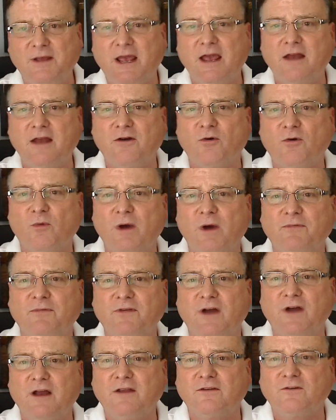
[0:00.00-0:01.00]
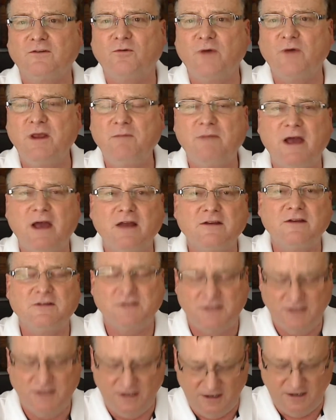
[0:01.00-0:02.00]
And her website is
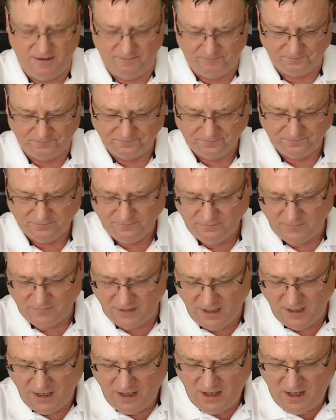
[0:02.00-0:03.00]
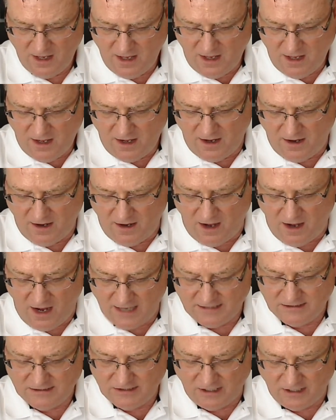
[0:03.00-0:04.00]

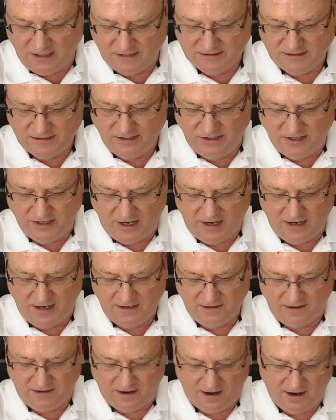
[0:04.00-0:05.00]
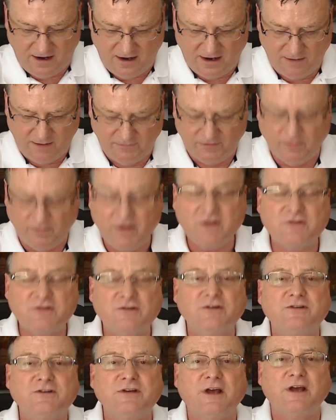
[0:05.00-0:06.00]
QueenMajestyHotsauce.com. So make
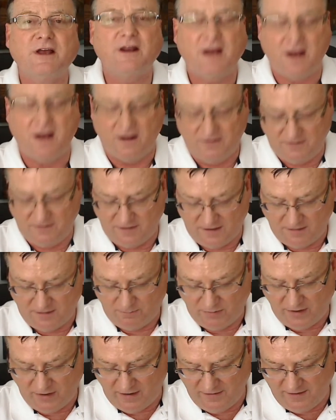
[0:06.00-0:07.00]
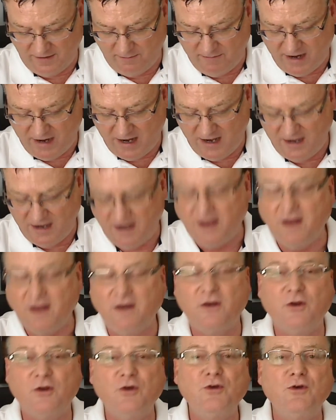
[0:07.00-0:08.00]
sure you check it out. Proudly made
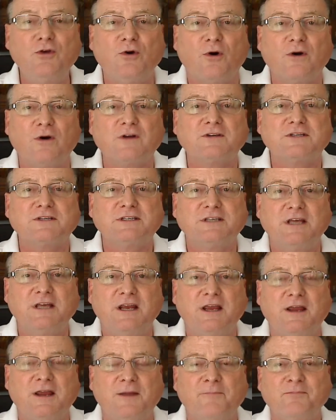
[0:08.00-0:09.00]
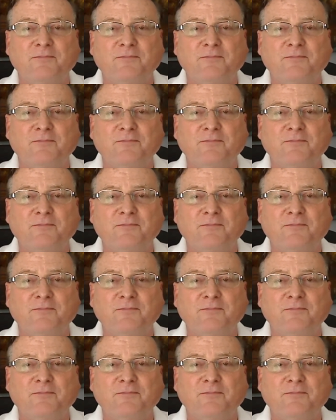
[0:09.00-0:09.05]
in New York City.